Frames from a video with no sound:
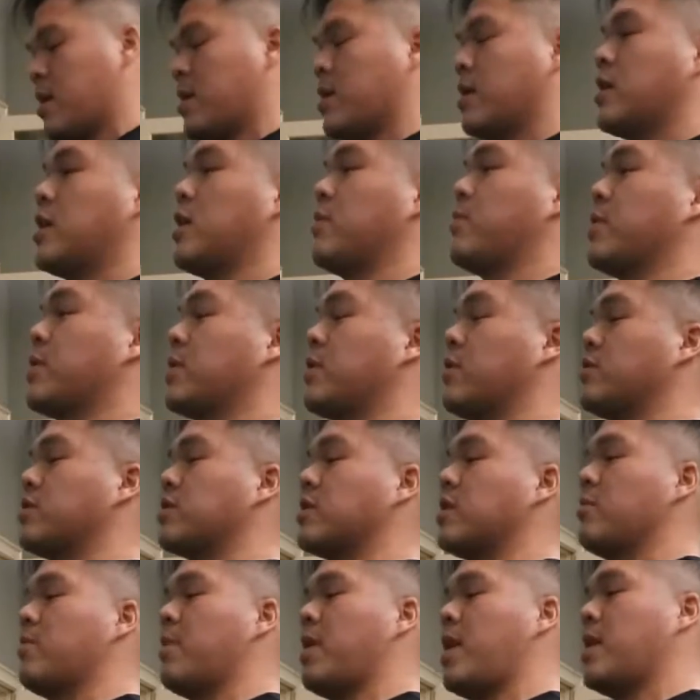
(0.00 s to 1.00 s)
Keep it close
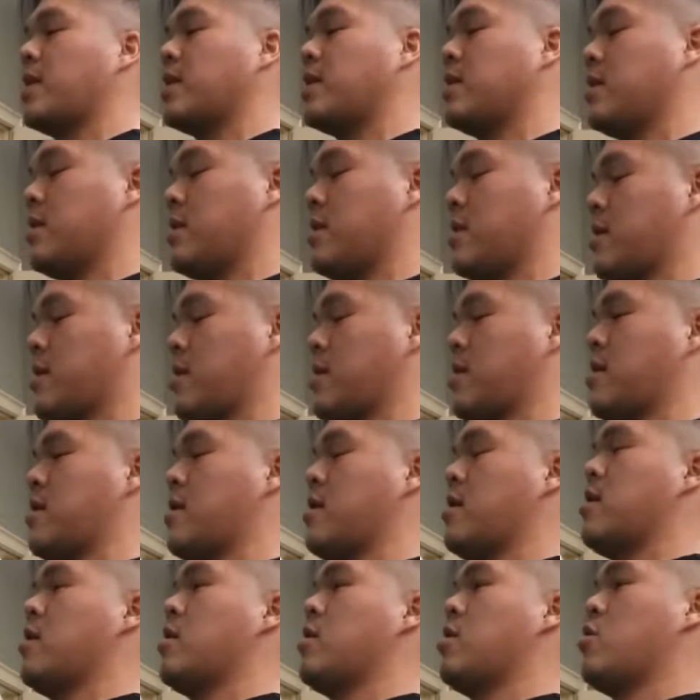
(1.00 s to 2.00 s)
to the body
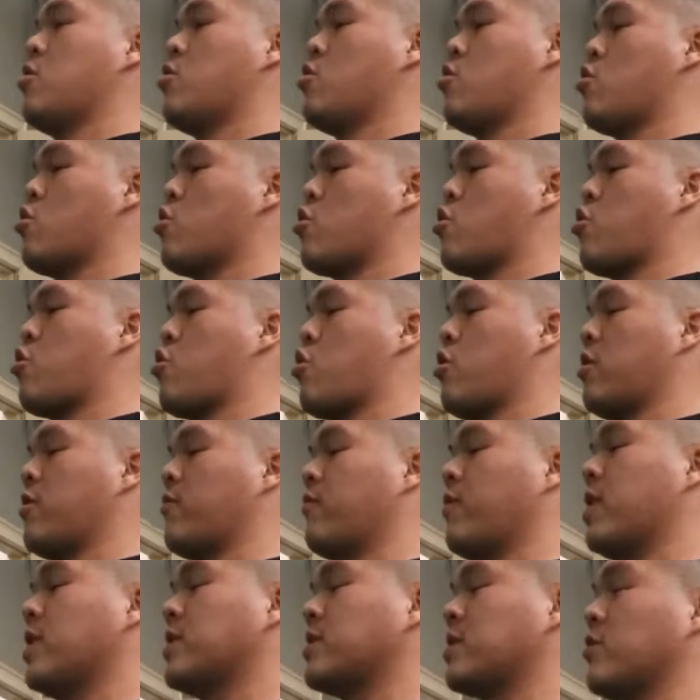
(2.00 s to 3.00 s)
and
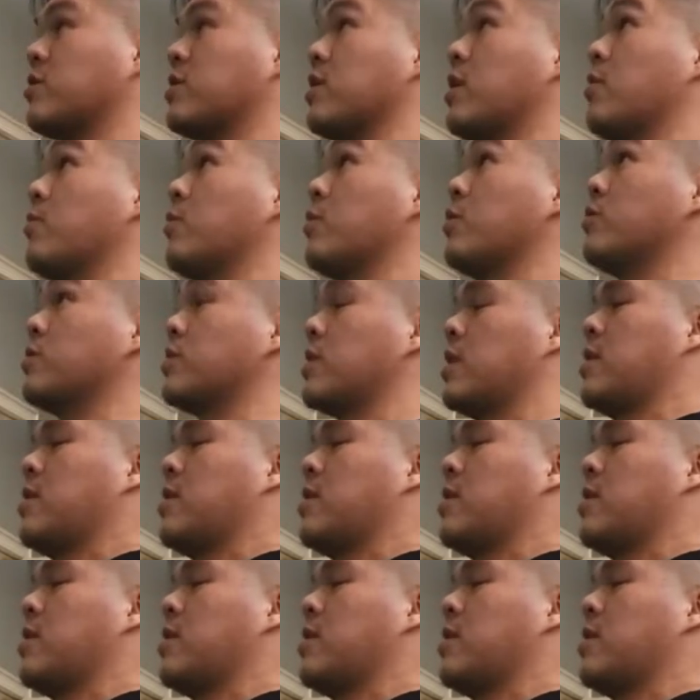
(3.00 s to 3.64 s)
raise those elbows.